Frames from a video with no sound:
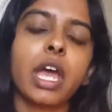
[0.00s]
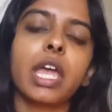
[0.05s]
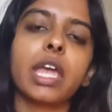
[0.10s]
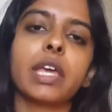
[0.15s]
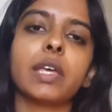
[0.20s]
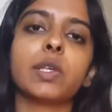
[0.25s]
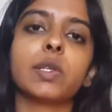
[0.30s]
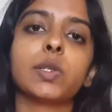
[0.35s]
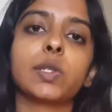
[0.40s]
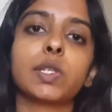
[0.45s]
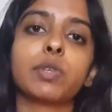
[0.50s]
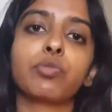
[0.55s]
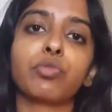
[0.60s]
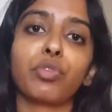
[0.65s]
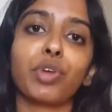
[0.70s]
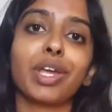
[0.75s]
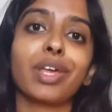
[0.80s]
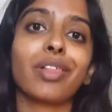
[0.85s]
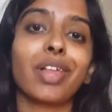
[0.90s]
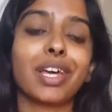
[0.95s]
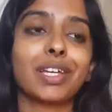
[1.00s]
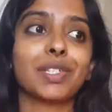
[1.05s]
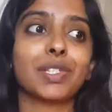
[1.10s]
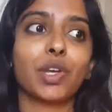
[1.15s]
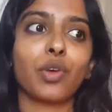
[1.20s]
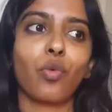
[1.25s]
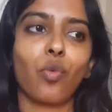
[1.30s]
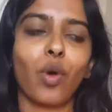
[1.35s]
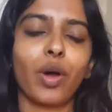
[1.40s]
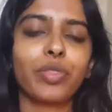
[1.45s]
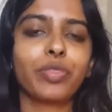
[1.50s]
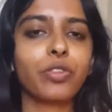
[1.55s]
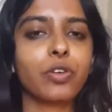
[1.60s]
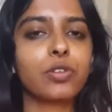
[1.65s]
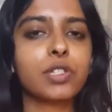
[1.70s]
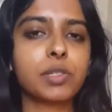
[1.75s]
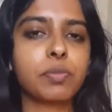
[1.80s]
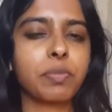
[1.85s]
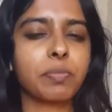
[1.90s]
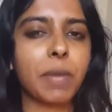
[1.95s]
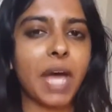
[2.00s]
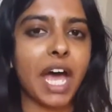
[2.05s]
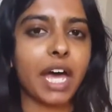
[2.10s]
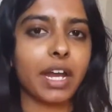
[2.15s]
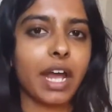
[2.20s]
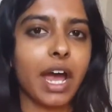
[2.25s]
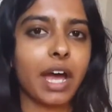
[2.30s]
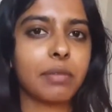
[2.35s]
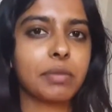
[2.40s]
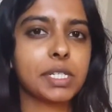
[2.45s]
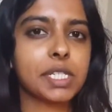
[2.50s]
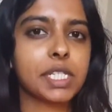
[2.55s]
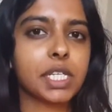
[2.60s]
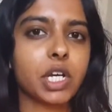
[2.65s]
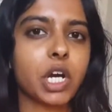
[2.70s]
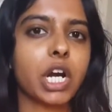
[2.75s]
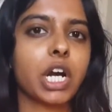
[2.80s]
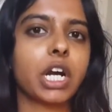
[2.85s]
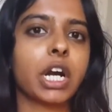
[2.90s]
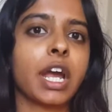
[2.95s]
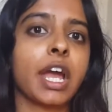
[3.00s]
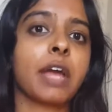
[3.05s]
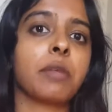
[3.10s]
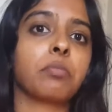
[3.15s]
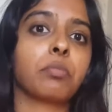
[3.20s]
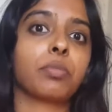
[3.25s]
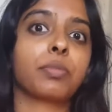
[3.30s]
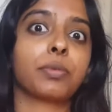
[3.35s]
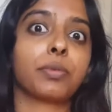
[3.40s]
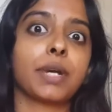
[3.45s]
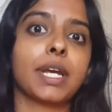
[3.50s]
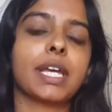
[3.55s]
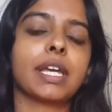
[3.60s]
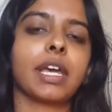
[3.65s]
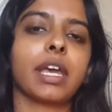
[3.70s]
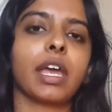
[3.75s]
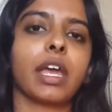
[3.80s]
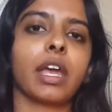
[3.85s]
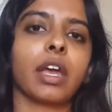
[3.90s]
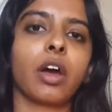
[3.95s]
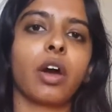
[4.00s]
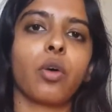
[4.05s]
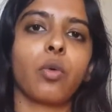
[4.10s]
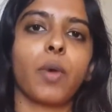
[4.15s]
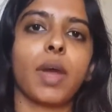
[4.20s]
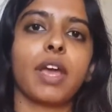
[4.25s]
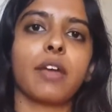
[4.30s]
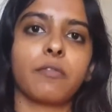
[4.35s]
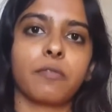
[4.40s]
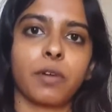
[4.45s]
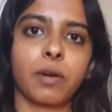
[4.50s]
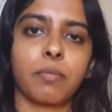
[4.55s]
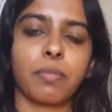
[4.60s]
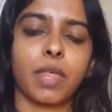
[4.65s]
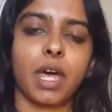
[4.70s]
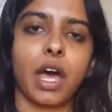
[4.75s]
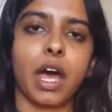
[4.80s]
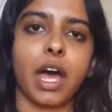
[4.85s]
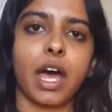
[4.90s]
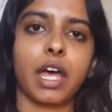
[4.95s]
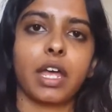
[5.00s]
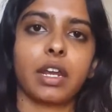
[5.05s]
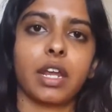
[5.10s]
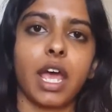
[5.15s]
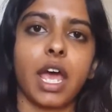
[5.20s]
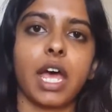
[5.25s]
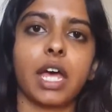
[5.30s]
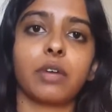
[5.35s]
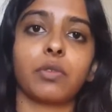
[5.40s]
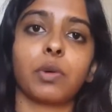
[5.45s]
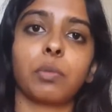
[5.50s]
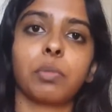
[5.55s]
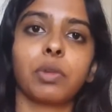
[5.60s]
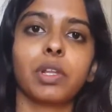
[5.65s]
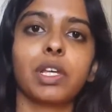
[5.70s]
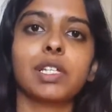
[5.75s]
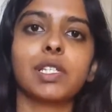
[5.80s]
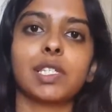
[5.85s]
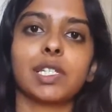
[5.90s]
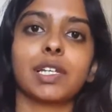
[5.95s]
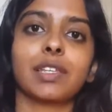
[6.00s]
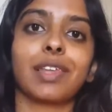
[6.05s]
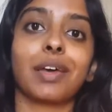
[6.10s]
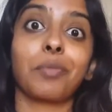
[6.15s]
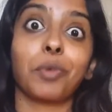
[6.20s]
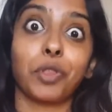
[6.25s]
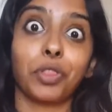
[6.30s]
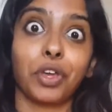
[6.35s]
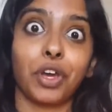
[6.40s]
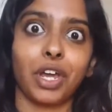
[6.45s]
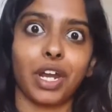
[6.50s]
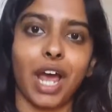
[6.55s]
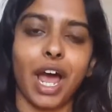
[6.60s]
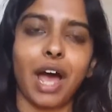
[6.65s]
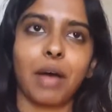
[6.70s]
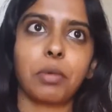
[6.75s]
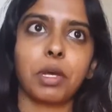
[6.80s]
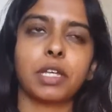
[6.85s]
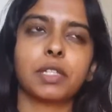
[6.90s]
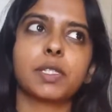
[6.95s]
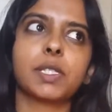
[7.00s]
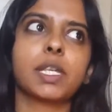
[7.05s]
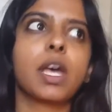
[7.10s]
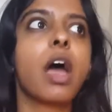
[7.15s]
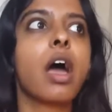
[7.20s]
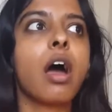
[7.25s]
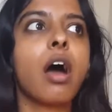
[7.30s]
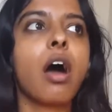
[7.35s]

is realizing what those bad habits are and breaking away from that and replacing them with good habits.